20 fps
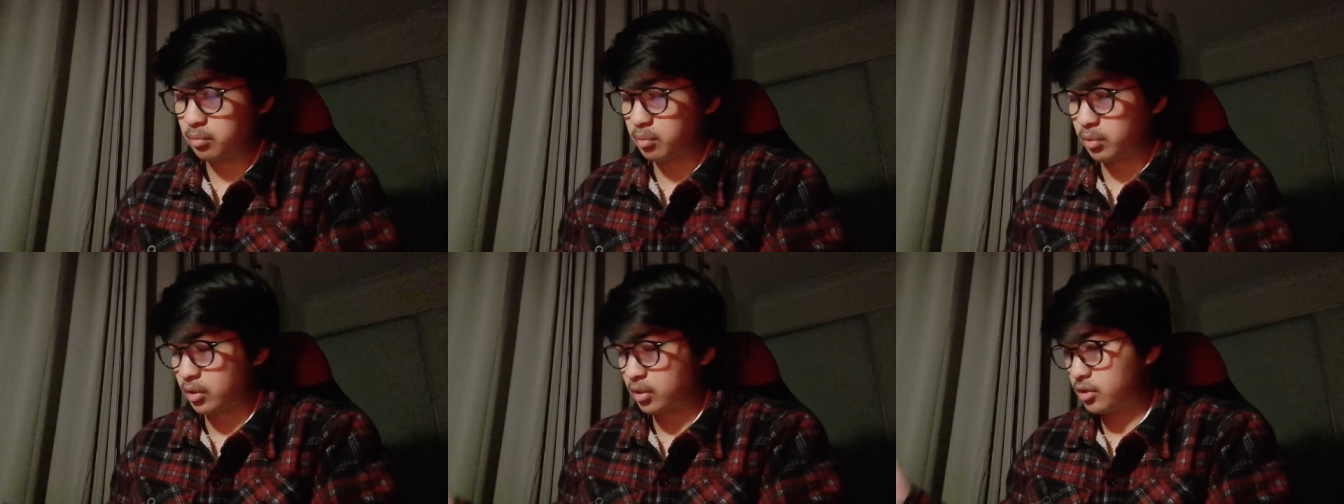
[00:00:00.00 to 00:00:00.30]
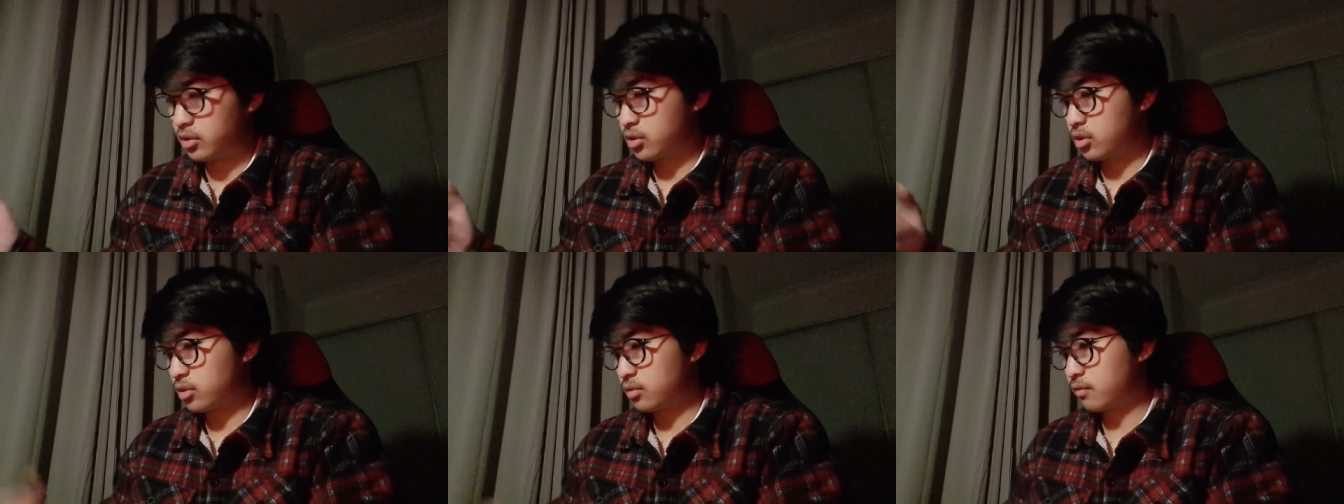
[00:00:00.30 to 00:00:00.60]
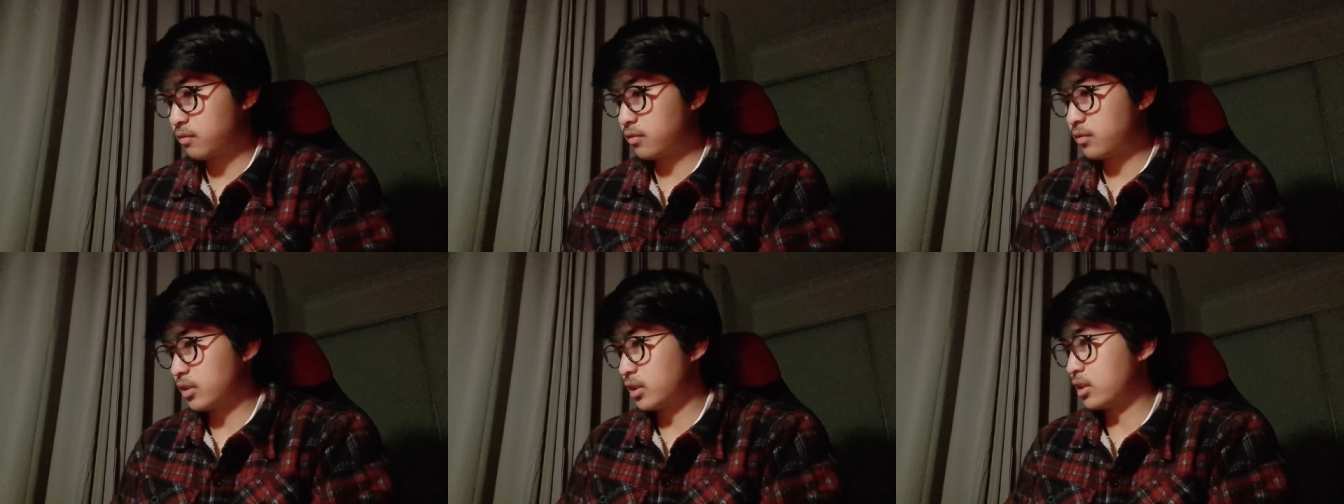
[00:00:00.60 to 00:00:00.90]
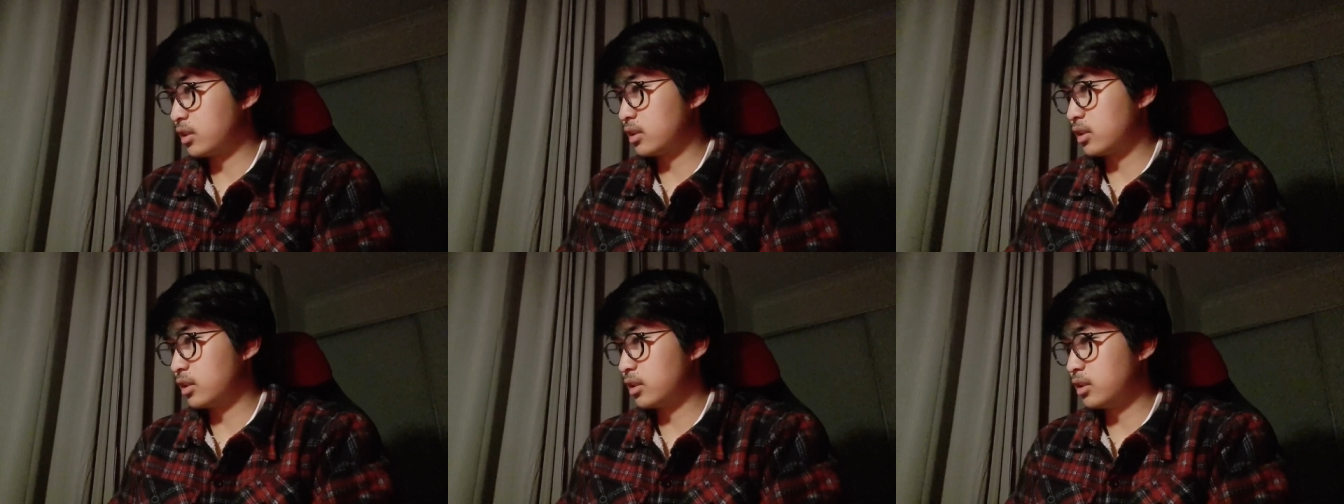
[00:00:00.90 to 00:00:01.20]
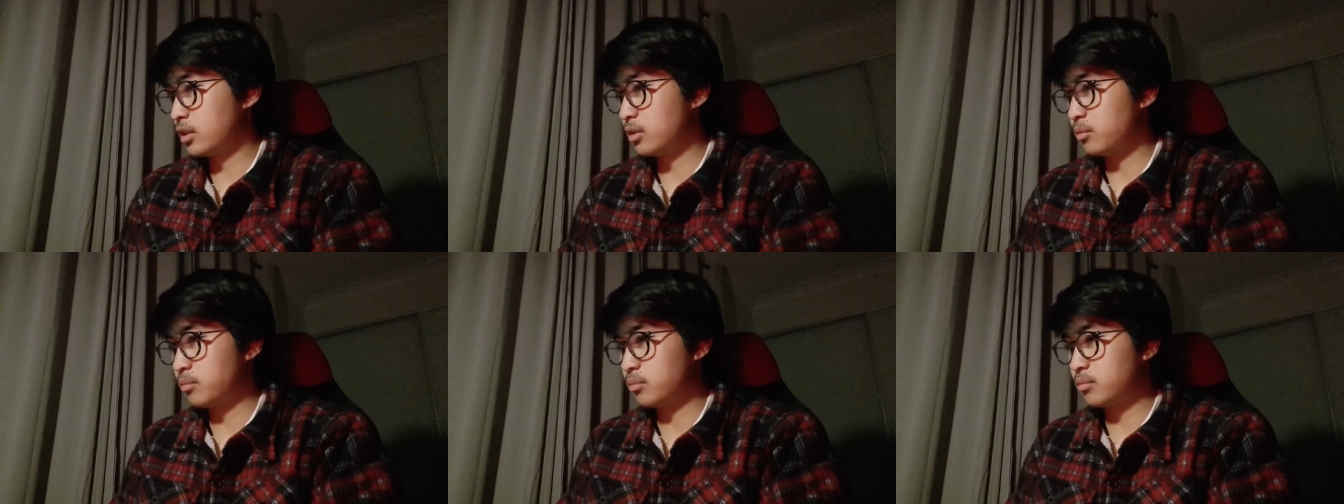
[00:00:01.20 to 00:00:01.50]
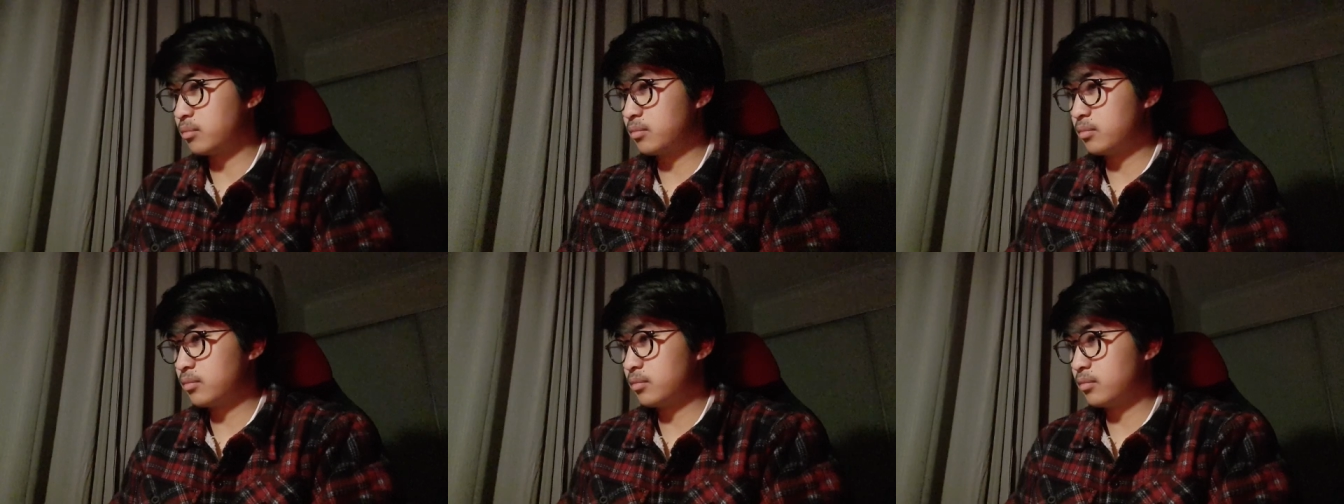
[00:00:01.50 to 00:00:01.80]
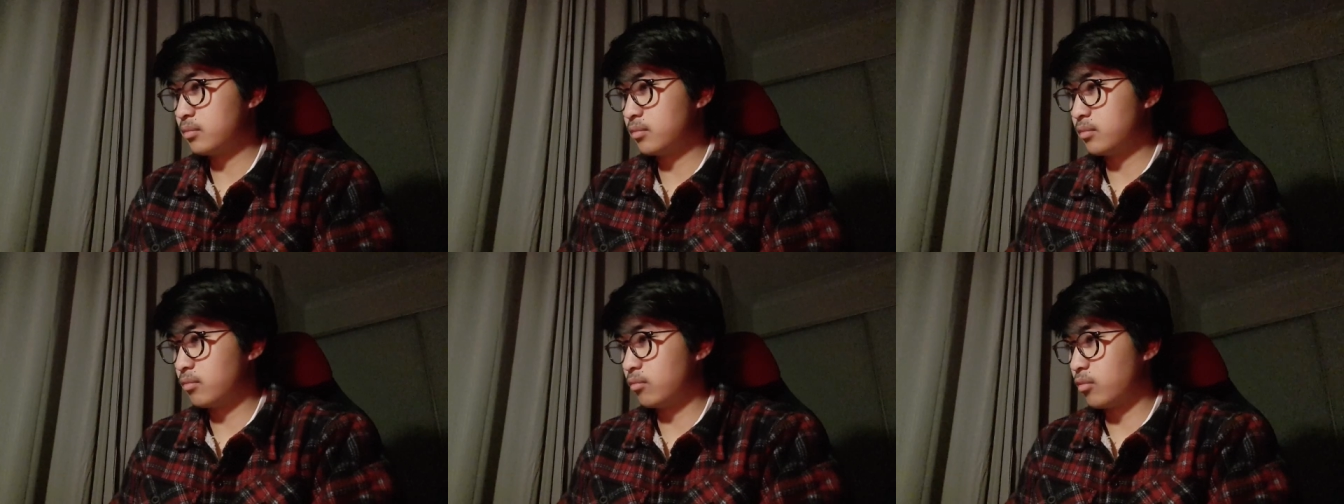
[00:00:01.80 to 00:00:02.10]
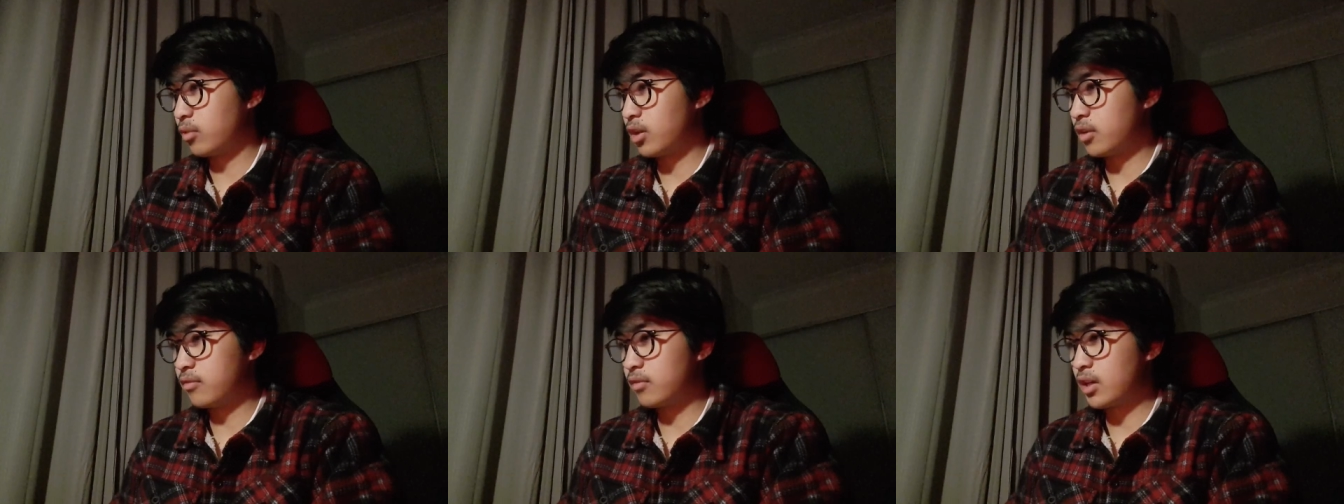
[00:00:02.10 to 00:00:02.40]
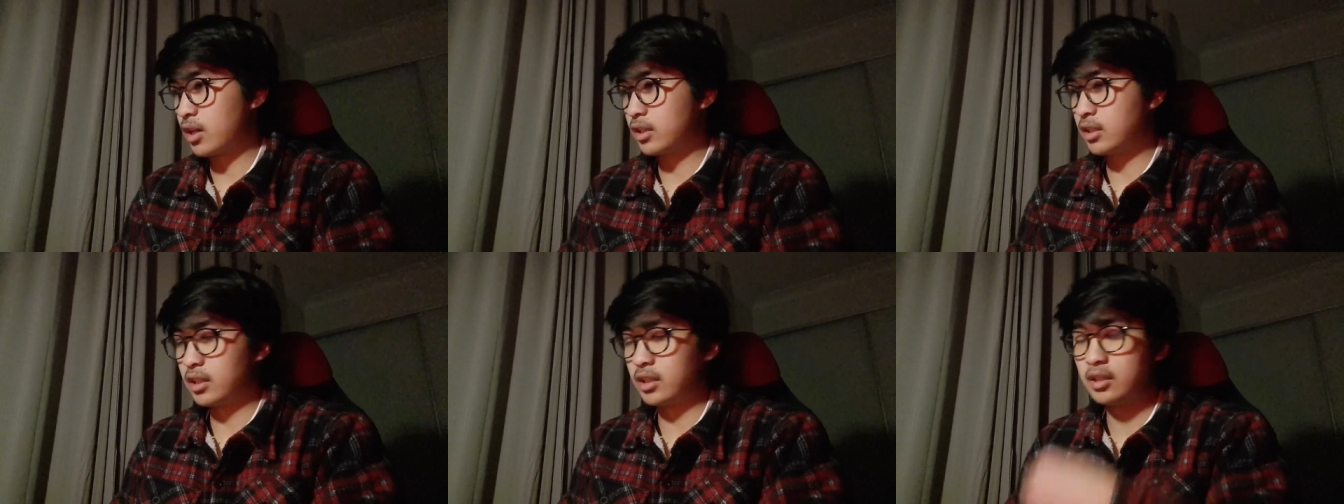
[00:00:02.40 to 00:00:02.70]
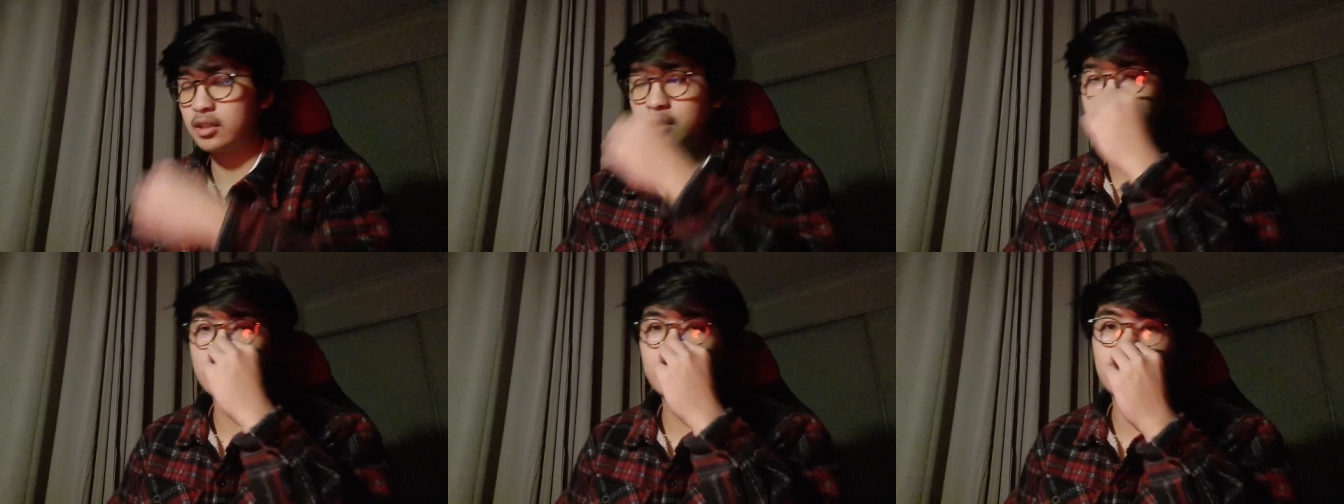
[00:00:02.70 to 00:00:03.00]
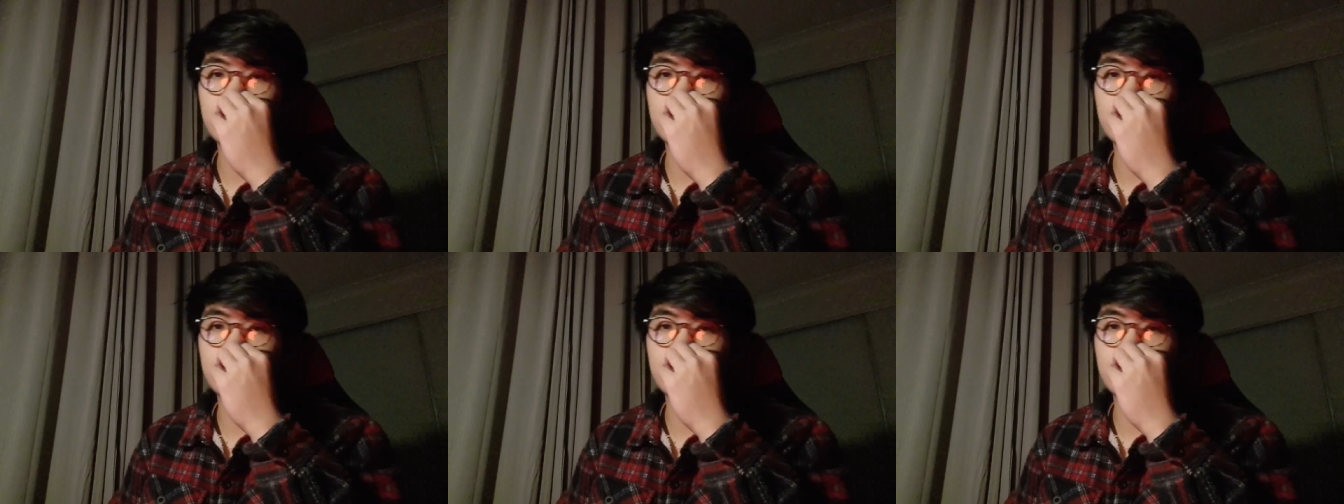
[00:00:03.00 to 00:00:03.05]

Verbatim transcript: probably just fucking clean up whatever I can,